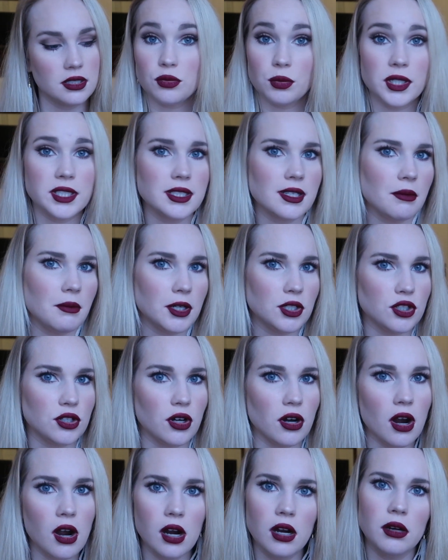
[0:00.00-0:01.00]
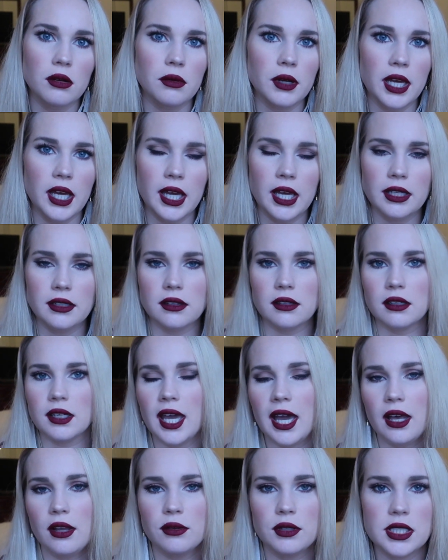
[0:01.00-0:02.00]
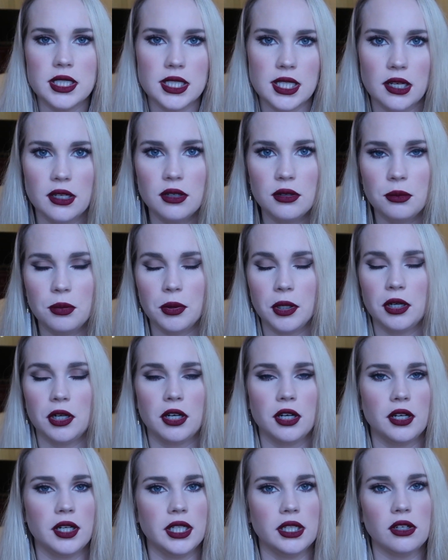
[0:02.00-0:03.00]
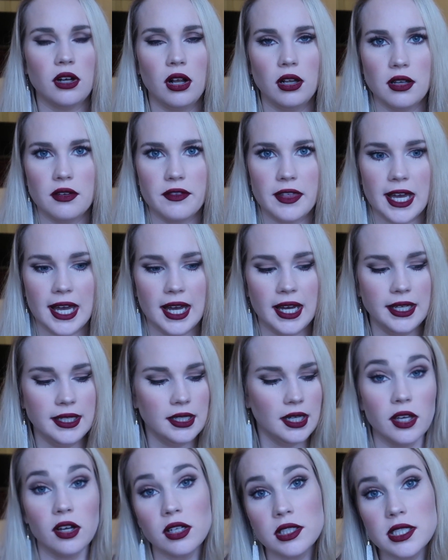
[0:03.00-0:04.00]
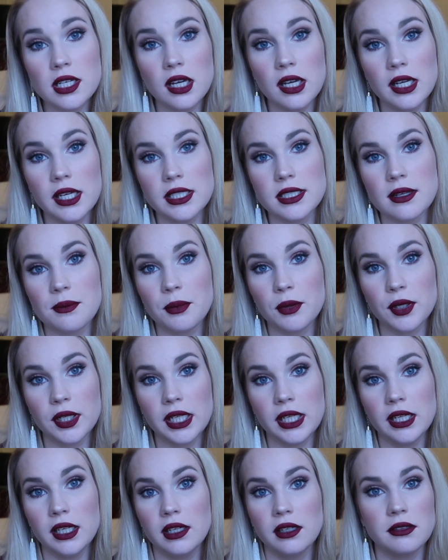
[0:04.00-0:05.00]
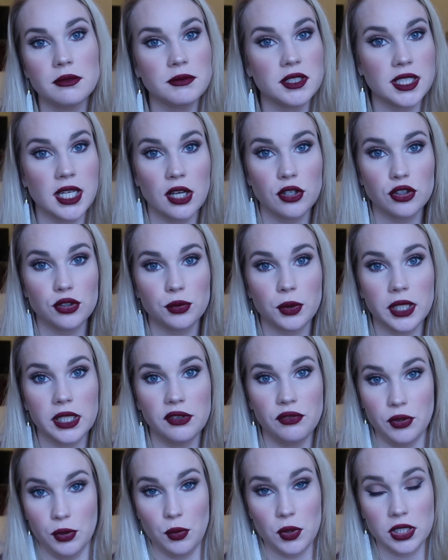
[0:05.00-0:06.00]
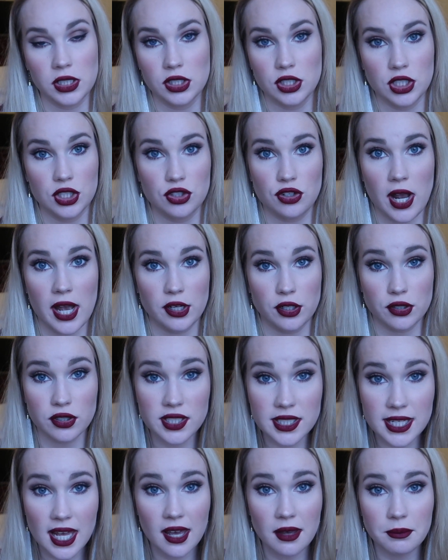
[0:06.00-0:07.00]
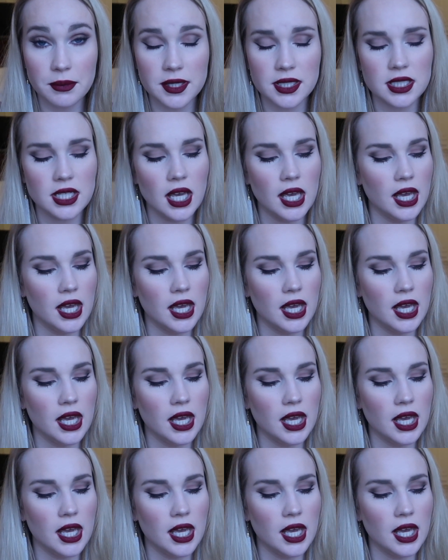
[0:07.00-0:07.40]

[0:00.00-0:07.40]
There's ones that measure your heart rate and the calories that you burn and all of that. The Ulta is a pretty standard one if you want to just track your steps,